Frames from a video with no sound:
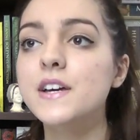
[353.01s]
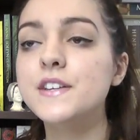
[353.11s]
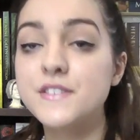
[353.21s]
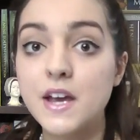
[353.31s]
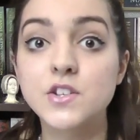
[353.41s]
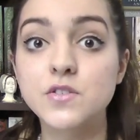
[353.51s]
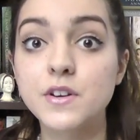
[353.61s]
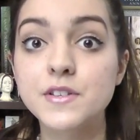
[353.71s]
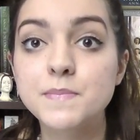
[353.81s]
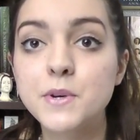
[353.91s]
is
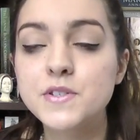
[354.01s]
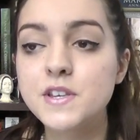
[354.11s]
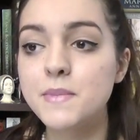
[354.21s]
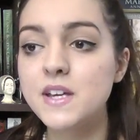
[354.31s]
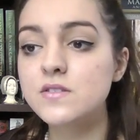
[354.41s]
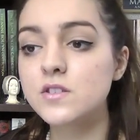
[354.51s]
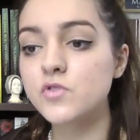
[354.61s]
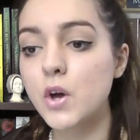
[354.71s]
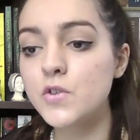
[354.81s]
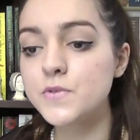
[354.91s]
dangerous, because it means that
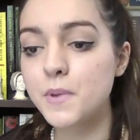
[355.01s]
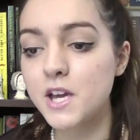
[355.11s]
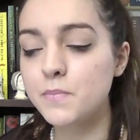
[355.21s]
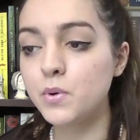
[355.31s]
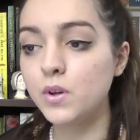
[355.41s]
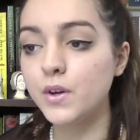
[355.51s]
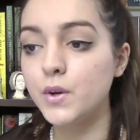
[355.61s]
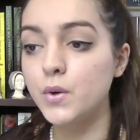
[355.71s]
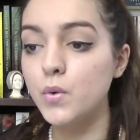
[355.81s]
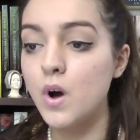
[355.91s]
those people
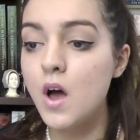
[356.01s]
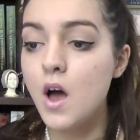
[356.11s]
who